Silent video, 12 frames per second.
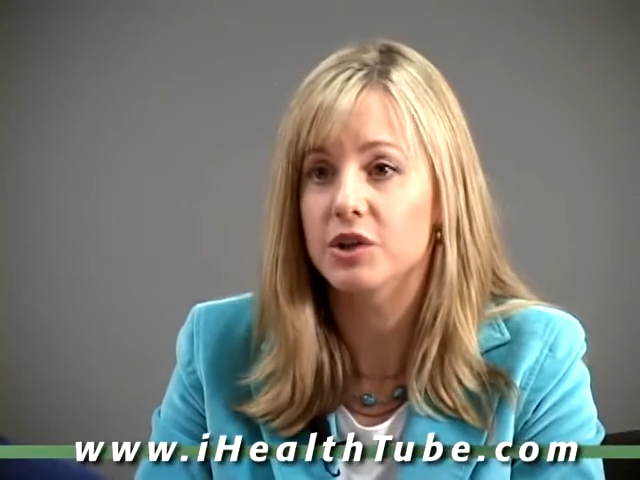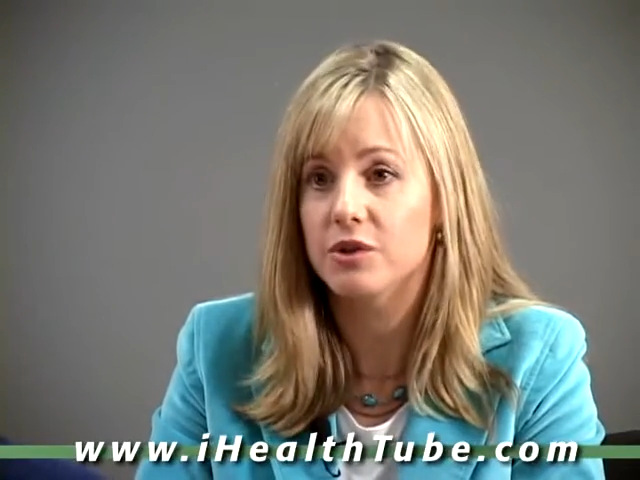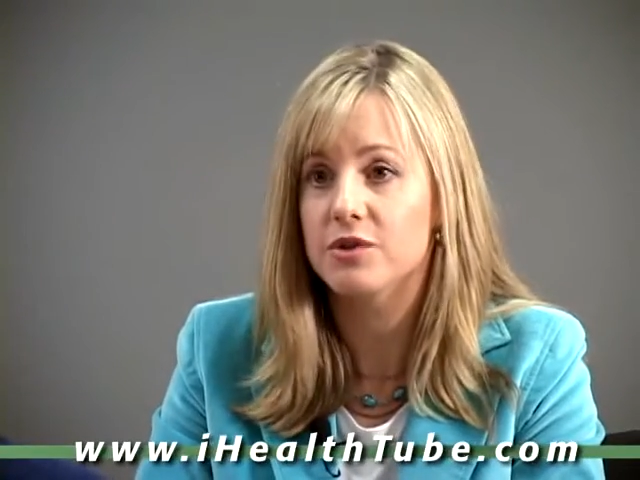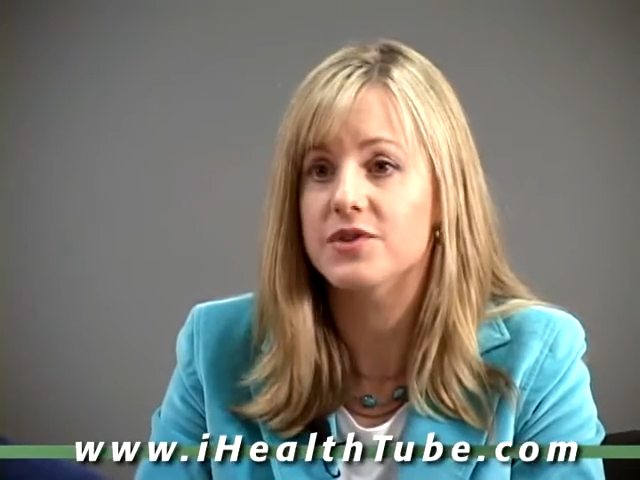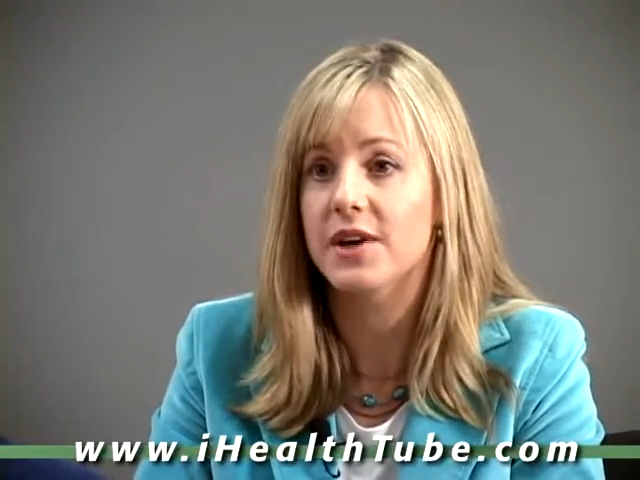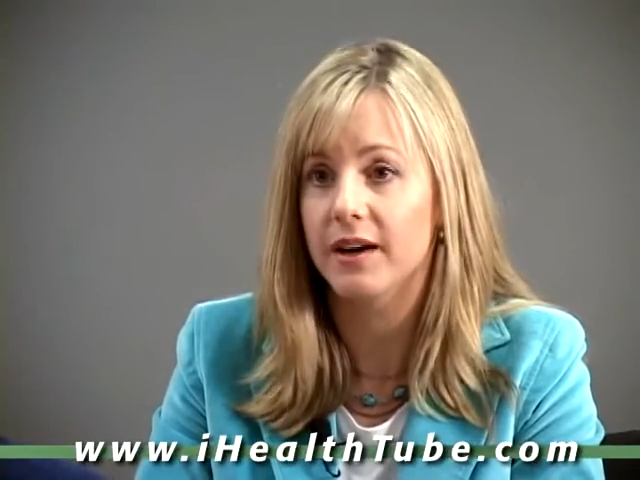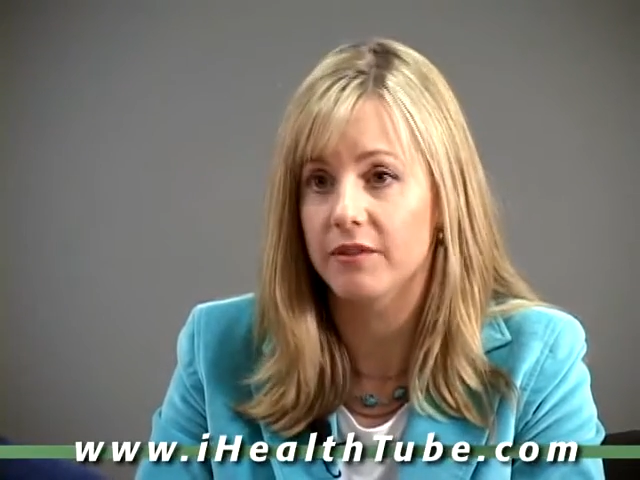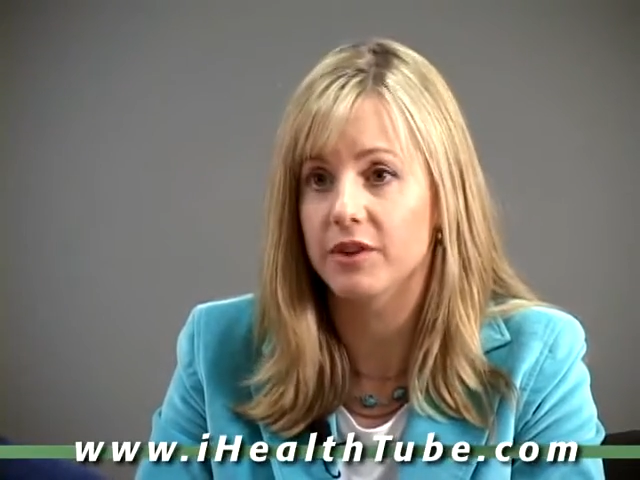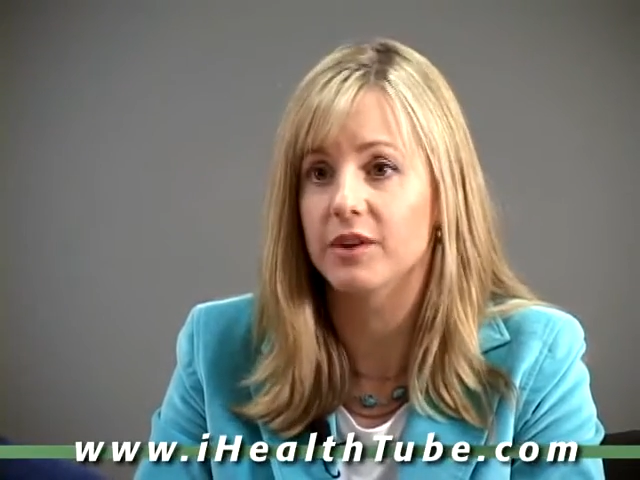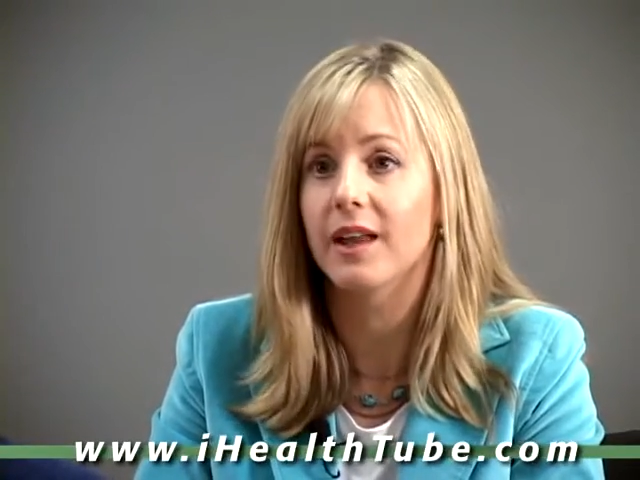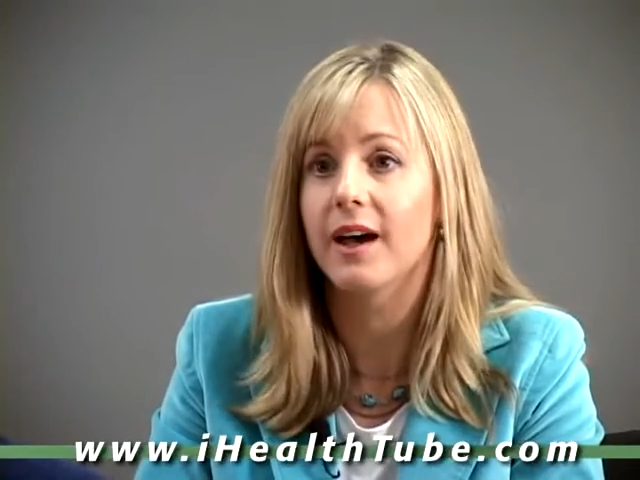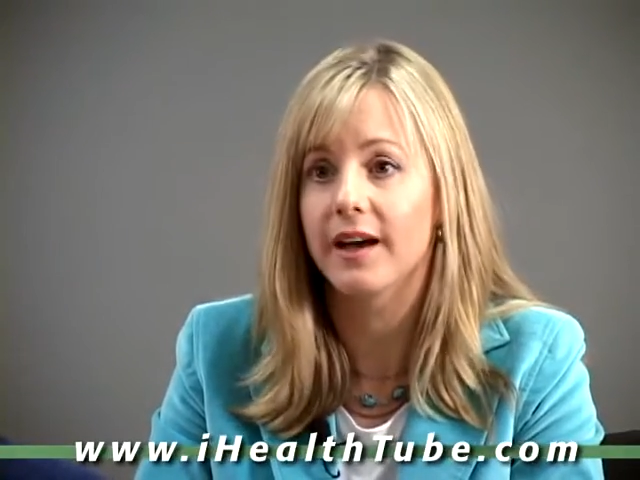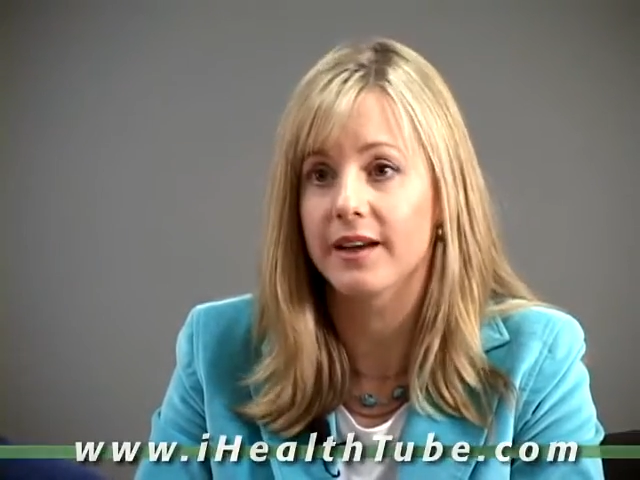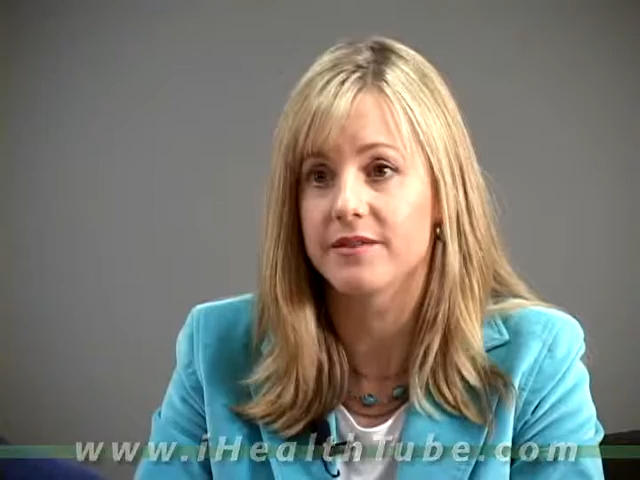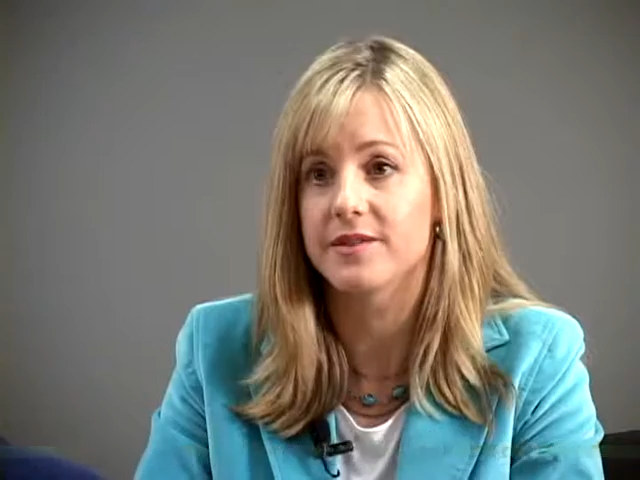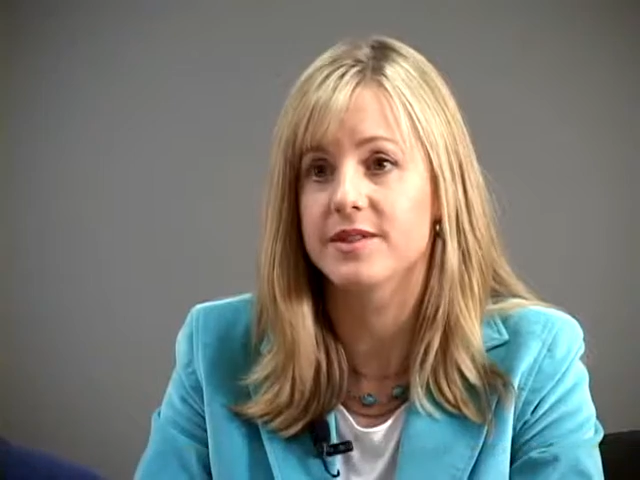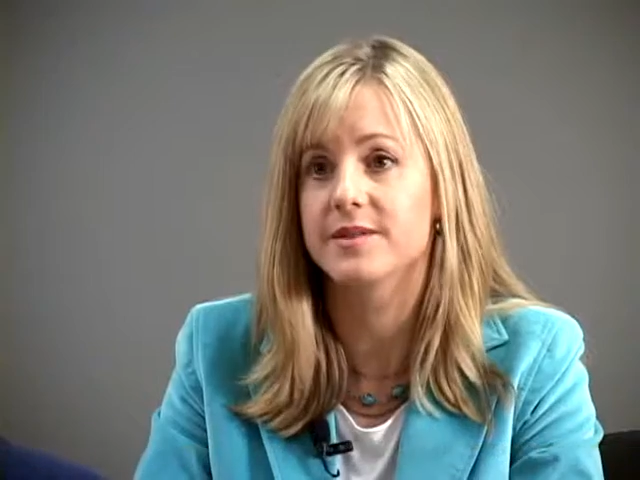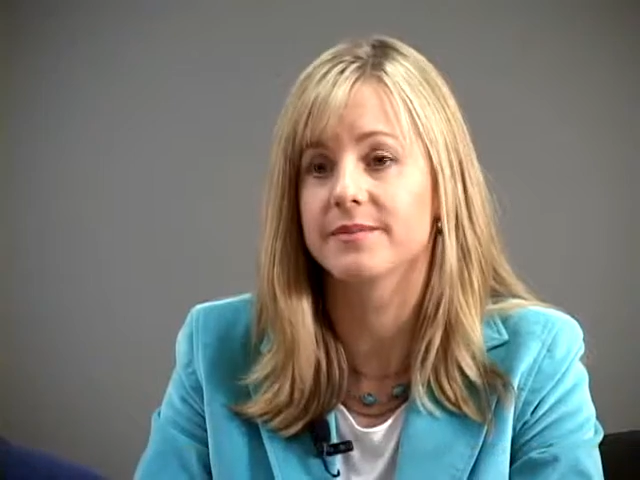years off their
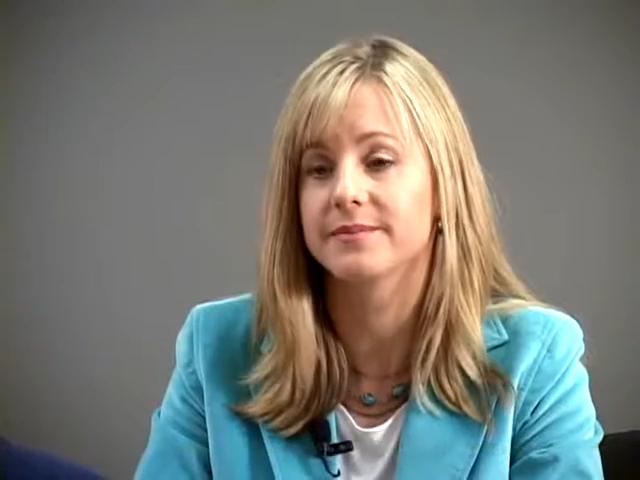lives.